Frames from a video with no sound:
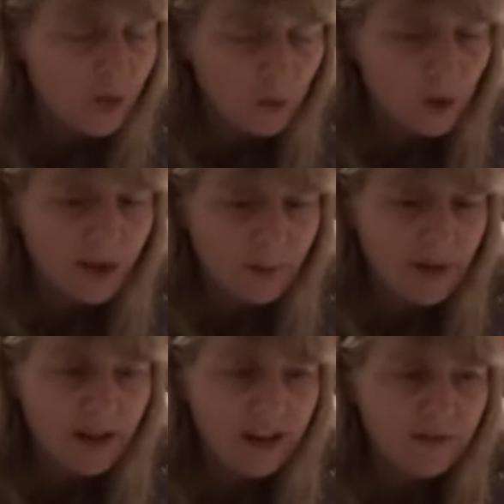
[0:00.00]
humored him
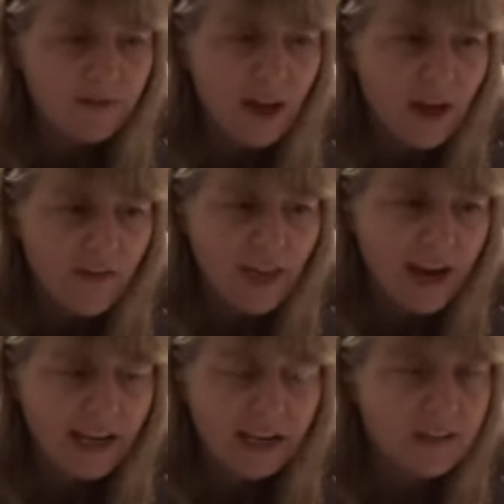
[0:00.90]
enough that
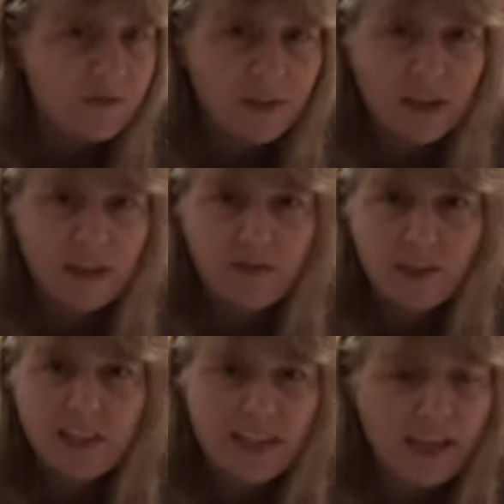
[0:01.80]
I could
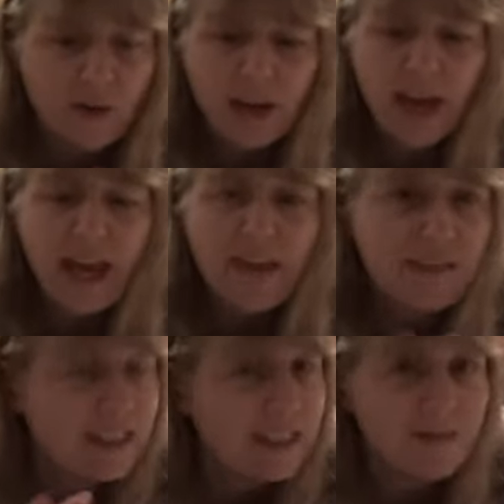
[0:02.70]
definitively say, okay,
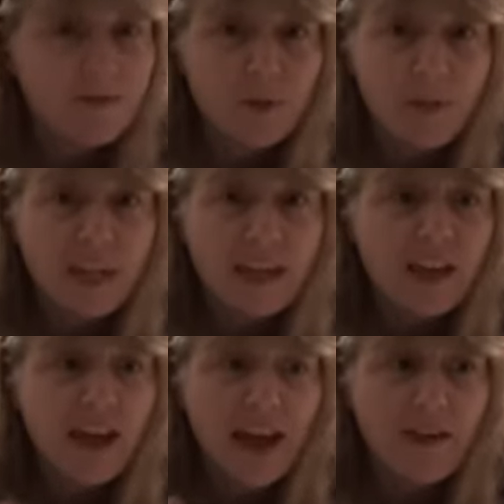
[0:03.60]
this isn't for
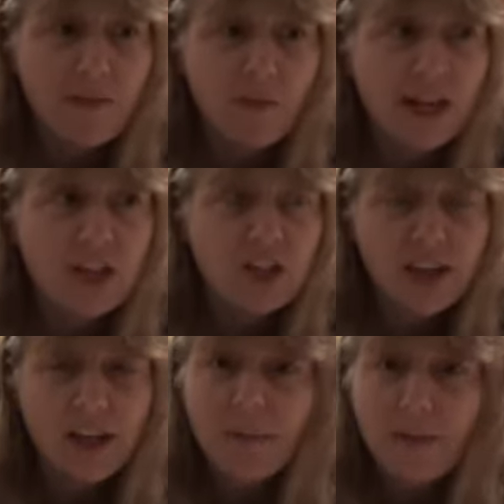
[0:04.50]
me. Everybody
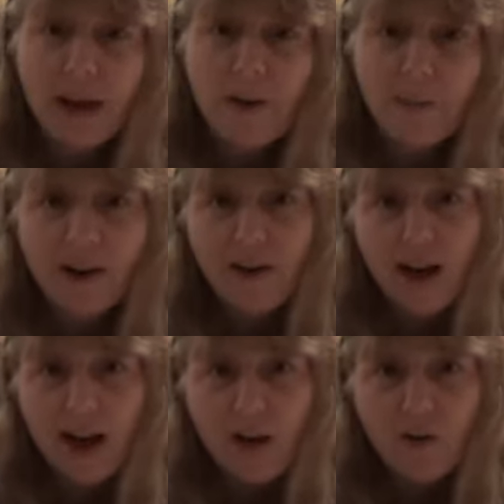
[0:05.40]
shut up now about
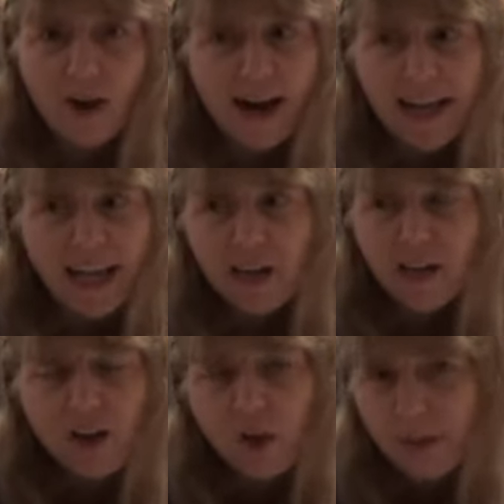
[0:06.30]
how I can't
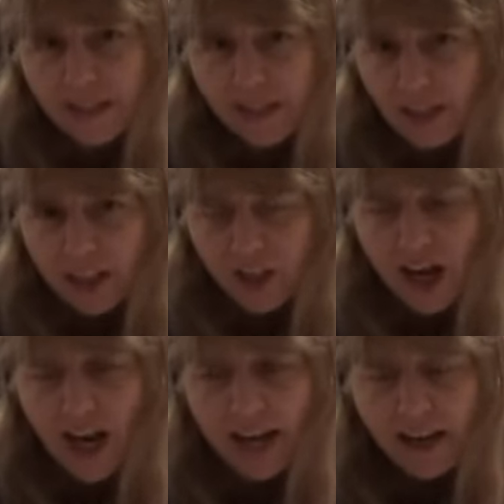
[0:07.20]
know until I
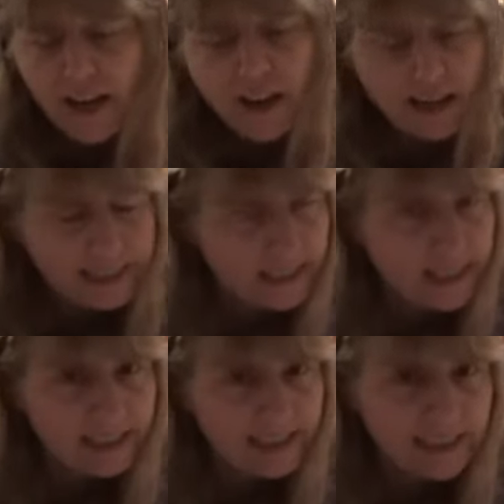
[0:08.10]
try. I did
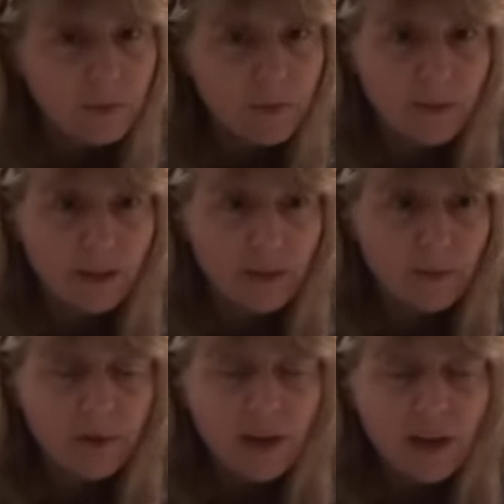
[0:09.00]
not sleep with
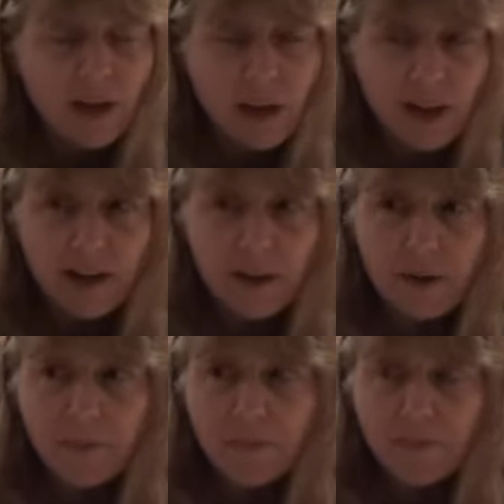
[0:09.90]
him,
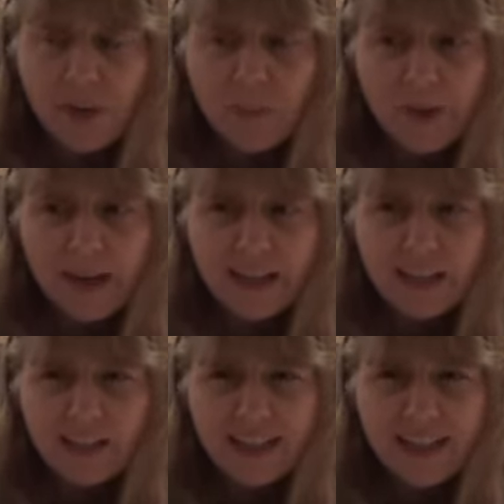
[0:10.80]
but
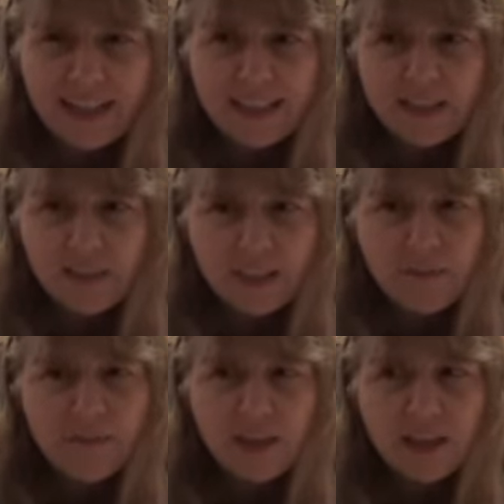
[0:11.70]
he still
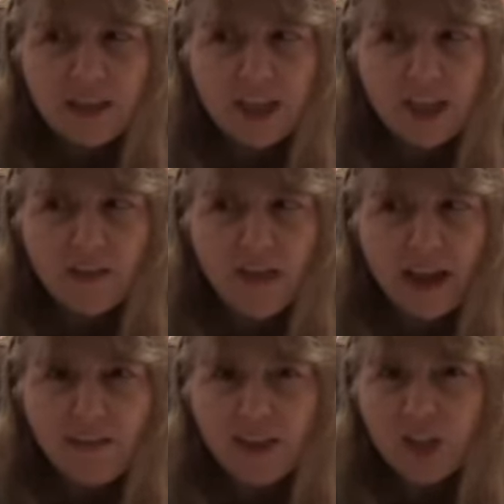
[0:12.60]
seemed to think
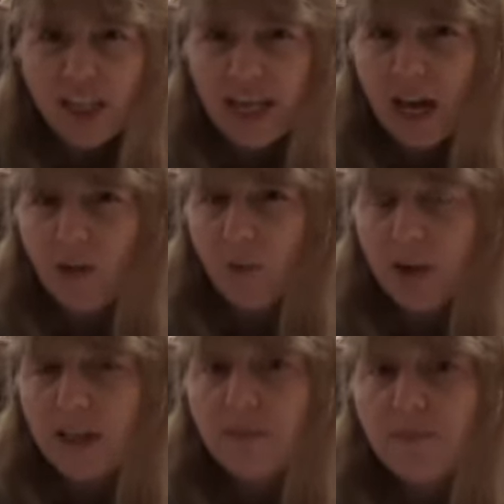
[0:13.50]
that eventually I
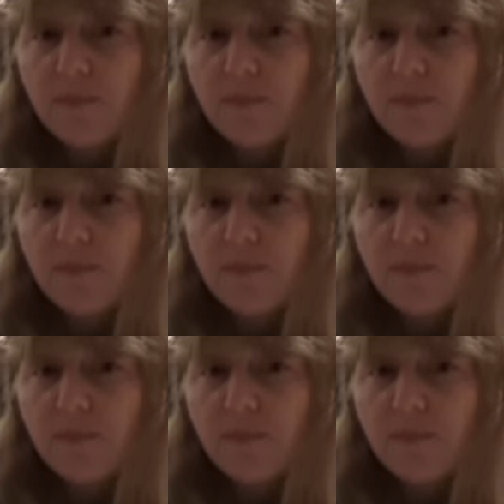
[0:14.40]
would.